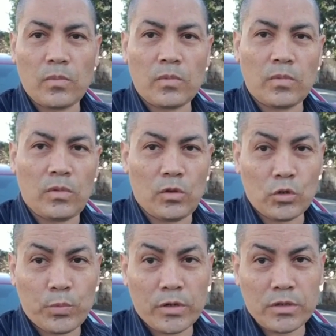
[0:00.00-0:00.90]
Those
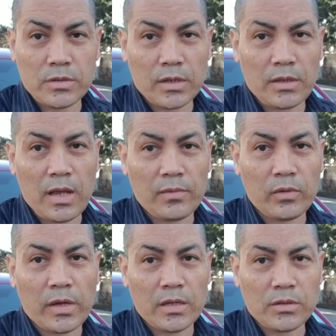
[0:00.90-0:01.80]
persons are going to have to
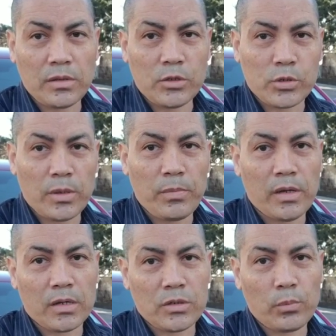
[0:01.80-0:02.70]
cancel the trip
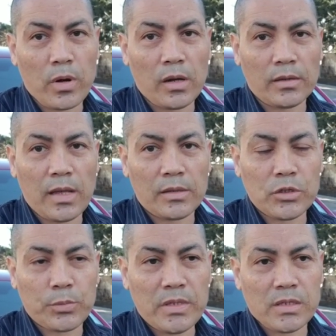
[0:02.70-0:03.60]
because you're probably going to have to
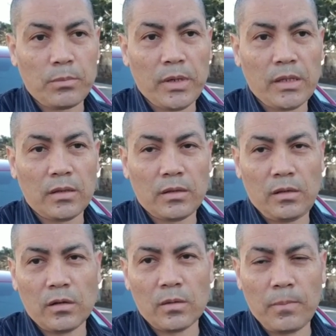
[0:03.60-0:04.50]
spend some minute, you
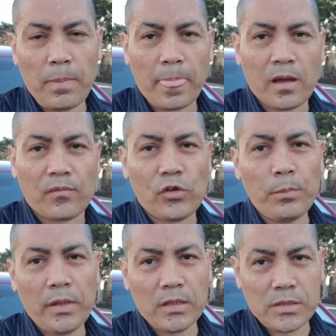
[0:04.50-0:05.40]
know, a few
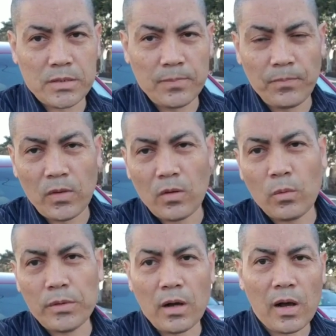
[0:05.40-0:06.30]
minutes with the
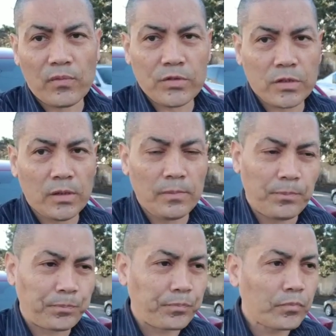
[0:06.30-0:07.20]
officer
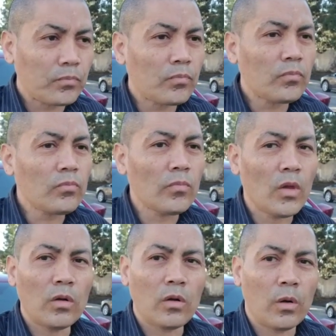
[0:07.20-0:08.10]

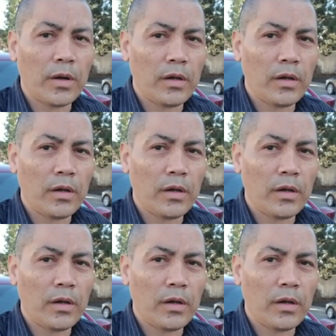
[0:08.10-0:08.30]
going,